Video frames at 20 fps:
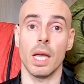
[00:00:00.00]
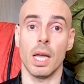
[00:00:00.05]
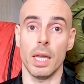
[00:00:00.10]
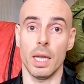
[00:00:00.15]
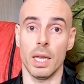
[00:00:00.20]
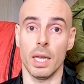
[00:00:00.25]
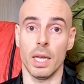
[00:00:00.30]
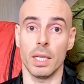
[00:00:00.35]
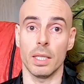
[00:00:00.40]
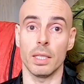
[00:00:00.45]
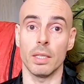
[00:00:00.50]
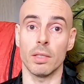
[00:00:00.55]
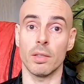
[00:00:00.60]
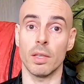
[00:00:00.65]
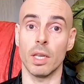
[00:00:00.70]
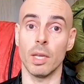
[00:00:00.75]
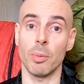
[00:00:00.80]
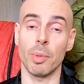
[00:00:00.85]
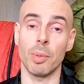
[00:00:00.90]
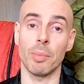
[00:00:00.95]
the
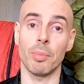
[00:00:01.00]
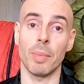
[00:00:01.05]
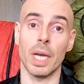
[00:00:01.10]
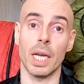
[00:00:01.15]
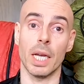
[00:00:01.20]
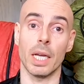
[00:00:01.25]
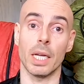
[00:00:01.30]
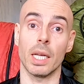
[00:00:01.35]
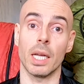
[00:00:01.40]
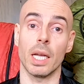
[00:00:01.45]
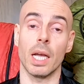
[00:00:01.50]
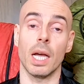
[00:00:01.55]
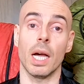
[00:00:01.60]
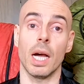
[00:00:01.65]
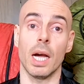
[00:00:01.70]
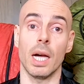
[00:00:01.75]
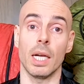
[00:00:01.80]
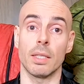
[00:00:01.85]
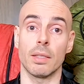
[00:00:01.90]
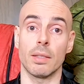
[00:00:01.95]
sleeping bag
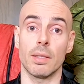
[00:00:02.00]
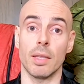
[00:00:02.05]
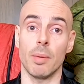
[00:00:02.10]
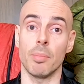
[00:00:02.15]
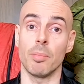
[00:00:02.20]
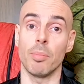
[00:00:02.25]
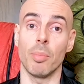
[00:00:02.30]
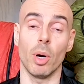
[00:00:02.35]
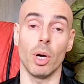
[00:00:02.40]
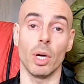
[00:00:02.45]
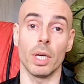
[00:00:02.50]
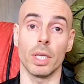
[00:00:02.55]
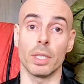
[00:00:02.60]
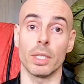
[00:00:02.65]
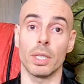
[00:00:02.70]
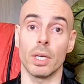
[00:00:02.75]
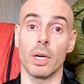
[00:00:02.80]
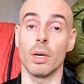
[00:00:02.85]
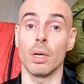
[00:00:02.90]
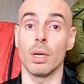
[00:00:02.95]
at some
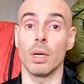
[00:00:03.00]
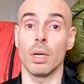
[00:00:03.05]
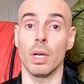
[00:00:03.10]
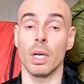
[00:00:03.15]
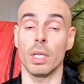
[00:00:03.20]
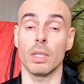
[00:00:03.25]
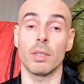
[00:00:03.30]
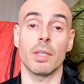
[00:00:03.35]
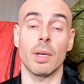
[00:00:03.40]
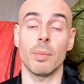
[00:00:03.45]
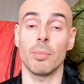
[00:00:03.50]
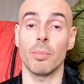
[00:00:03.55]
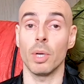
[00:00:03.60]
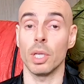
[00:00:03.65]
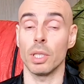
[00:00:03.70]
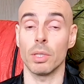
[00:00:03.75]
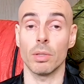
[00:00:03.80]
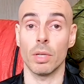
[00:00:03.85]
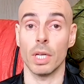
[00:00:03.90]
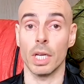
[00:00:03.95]
point
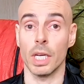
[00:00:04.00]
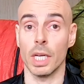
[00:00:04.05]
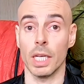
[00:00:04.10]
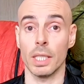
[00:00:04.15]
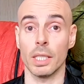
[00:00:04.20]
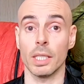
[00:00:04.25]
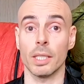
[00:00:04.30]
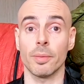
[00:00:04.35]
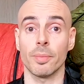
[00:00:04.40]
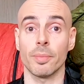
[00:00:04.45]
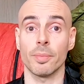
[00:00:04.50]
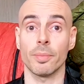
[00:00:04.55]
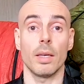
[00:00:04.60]
or another.